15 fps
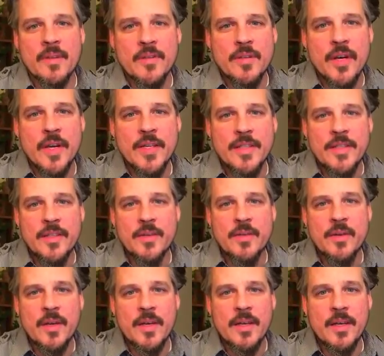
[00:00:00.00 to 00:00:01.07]
Trying
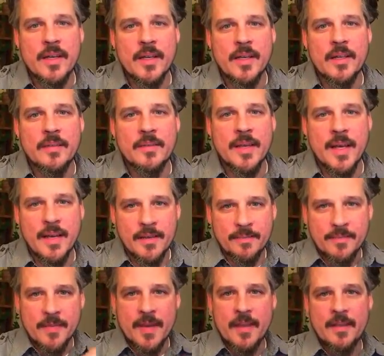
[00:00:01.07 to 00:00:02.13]
to kind of
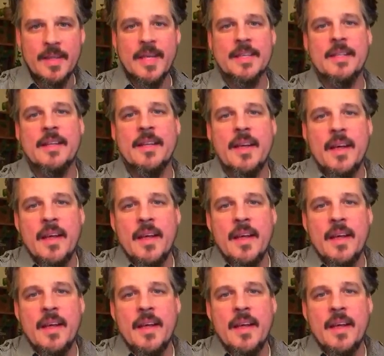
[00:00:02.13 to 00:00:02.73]
collect